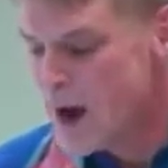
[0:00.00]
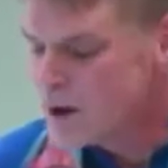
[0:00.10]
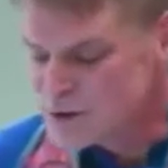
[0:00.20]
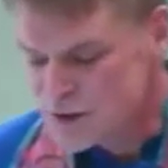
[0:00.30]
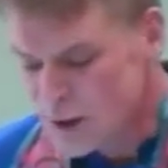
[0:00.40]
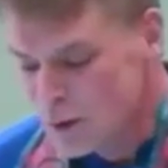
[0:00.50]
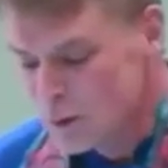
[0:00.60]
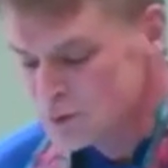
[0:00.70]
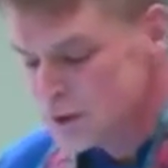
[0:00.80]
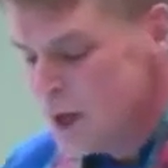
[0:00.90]
Our
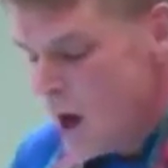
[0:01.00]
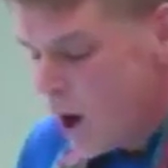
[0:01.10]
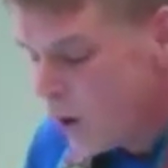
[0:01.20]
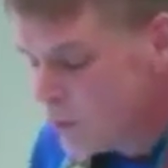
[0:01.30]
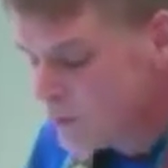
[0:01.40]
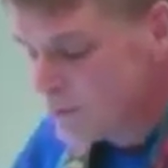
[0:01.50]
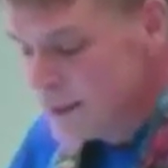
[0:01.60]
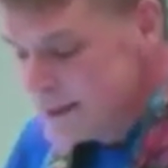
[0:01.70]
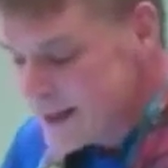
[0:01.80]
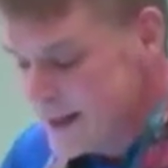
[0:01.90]
souls
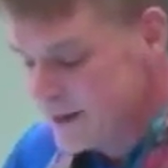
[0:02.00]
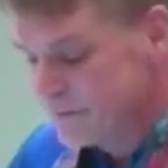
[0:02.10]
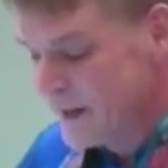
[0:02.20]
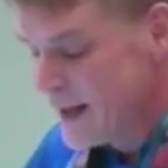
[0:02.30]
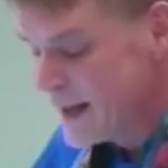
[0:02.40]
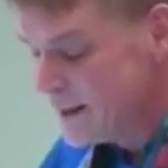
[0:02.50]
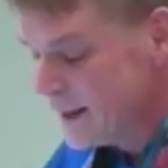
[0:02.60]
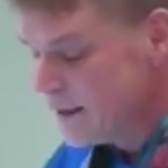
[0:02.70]
only take flight